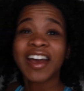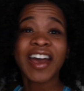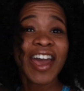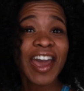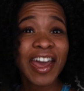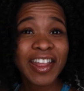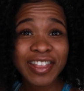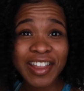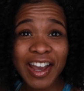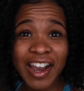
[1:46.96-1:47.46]

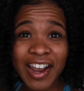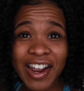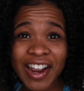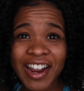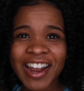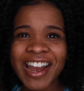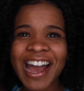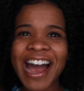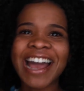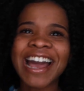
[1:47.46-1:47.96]
And
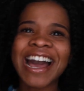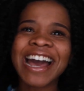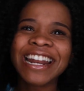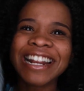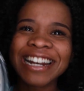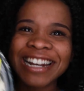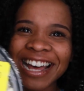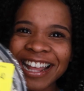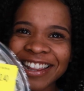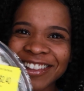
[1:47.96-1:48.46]
third, I got
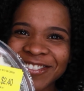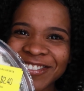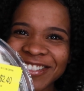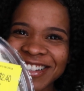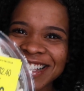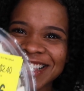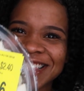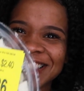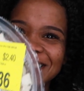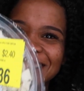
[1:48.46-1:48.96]
another
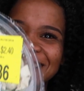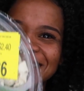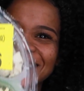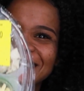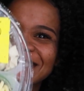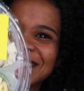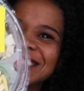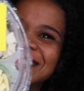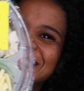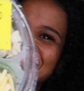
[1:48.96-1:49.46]
one,
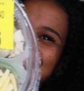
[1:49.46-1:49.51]
sis.